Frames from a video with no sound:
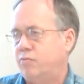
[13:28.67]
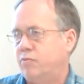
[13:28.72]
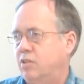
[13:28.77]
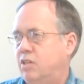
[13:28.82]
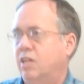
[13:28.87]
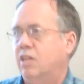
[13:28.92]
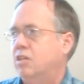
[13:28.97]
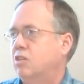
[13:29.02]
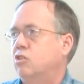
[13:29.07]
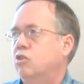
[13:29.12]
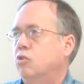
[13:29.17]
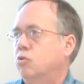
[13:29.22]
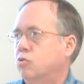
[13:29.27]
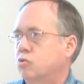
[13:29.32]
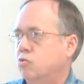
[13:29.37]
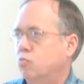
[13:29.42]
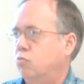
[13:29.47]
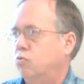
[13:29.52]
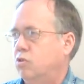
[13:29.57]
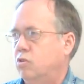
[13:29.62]
get into
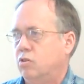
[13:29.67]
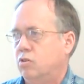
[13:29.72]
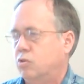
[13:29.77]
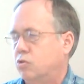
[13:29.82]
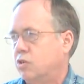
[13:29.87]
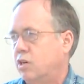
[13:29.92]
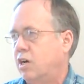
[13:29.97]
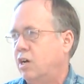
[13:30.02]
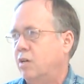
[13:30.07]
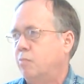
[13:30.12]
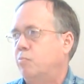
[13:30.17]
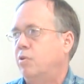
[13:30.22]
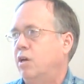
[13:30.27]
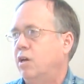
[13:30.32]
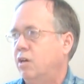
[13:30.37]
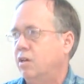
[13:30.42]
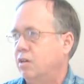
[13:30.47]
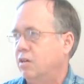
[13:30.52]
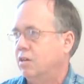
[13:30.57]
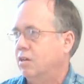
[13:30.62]
those
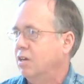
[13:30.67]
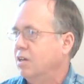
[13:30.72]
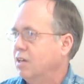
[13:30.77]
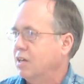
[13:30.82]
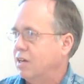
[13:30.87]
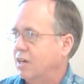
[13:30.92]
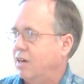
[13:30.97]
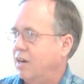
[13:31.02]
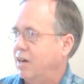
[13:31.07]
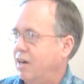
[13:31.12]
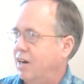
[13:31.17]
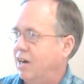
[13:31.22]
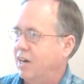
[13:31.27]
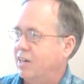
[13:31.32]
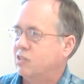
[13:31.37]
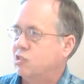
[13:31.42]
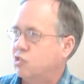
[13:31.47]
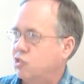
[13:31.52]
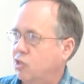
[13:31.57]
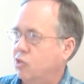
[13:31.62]
high-paying,
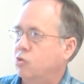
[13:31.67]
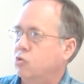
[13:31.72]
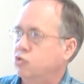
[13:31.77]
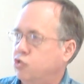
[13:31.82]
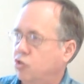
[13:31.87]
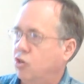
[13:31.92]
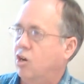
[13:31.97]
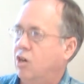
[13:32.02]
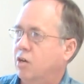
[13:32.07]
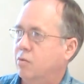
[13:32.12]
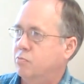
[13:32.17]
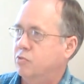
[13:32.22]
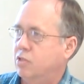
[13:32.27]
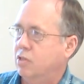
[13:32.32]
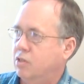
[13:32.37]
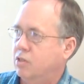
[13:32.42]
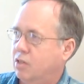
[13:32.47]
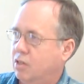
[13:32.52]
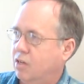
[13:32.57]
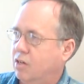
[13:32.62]
high-skilled jobs.
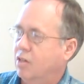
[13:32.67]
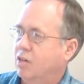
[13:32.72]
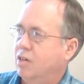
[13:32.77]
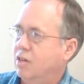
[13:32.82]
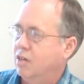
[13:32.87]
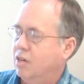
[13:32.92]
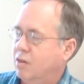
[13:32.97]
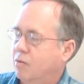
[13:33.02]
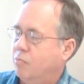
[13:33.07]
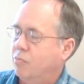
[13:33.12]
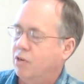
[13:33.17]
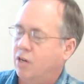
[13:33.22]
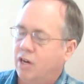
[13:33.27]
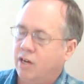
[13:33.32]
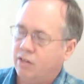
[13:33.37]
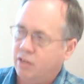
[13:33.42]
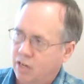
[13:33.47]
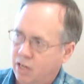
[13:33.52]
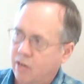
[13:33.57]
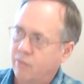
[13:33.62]
But I
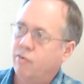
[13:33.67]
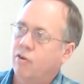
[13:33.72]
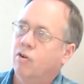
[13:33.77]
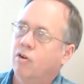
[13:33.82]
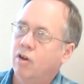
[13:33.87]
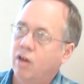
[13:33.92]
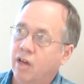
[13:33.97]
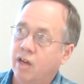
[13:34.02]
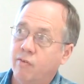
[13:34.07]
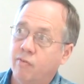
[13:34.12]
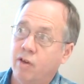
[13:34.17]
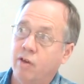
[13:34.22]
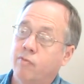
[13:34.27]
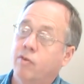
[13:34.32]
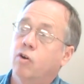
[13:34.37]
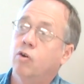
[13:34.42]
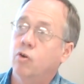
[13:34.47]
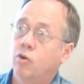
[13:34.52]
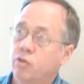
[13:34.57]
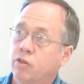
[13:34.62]
never have ever
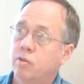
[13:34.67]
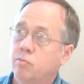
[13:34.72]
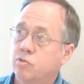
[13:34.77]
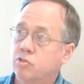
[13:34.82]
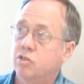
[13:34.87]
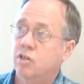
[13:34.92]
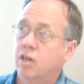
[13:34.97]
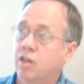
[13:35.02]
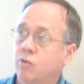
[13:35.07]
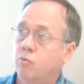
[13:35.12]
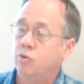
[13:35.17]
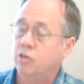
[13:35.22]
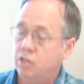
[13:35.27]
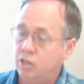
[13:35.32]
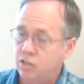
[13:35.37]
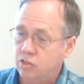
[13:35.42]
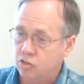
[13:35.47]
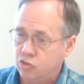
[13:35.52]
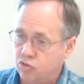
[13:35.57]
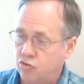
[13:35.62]
heard them say we
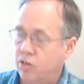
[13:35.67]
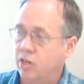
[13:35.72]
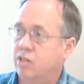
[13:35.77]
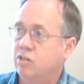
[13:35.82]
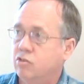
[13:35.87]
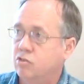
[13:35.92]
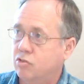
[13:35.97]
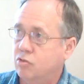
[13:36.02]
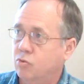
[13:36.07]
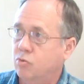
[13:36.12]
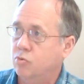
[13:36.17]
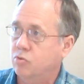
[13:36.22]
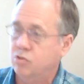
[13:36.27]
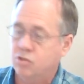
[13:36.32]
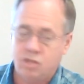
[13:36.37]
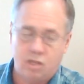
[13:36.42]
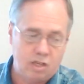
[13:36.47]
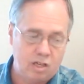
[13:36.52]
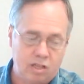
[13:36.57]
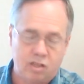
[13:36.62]
need to train students
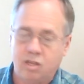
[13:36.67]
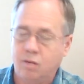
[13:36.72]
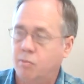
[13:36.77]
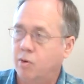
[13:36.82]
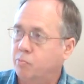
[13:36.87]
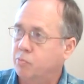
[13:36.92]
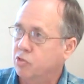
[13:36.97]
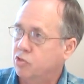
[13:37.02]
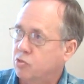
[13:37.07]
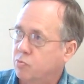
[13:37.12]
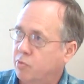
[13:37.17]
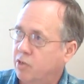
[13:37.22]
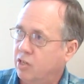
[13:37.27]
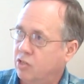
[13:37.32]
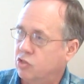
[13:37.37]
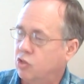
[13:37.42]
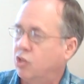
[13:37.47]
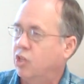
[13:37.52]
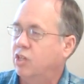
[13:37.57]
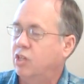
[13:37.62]
and get them up to speed
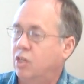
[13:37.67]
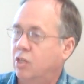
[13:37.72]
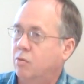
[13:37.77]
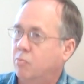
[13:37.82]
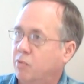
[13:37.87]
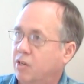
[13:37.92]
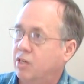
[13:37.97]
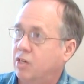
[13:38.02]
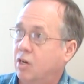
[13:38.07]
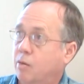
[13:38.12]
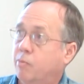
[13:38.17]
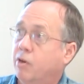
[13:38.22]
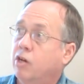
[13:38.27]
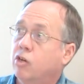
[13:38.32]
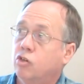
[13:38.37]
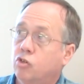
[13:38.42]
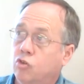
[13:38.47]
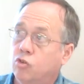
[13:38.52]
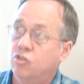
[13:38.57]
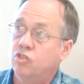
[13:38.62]
so that they become
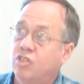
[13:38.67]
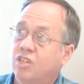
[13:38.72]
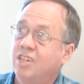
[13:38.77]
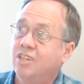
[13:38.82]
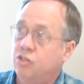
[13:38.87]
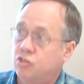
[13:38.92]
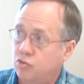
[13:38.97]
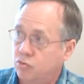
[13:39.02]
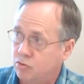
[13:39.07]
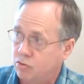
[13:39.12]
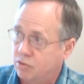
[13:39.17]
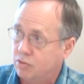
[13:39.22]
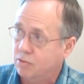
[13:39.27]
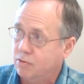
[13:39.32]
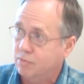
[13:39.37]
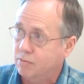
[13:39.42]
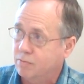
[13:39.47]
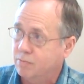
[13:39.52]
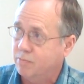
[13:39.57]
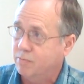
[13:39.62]
good teachers.
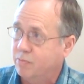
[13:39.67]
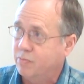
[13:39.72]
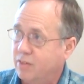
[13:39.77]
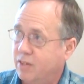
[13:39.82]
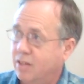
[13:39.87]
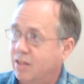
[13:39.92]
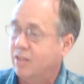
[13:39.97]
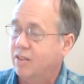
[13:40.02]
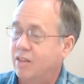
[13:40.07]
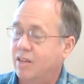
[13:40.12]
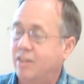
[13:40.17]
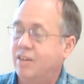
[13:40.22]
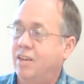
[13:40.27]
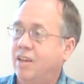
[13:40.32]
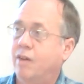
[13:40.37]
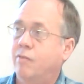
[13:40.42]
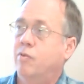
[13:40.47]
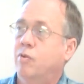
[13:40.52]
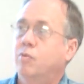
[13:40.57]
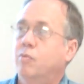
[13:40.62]
They
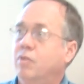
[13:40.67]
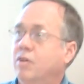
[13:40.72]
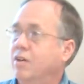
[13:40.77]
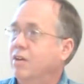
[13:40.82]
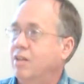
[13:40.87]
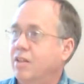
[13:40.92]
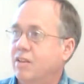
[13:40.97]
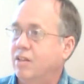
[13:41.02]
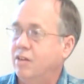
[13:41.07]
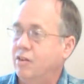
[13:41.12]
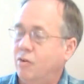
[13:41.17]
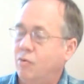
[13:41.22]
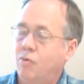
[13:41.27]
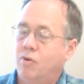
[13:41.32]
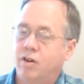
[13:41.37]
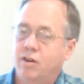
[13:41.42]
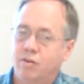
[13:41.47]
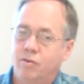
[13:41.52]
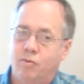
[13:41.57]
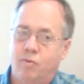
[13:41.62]
don't
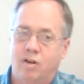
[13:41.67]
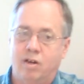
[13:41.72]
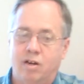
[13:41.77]
want to,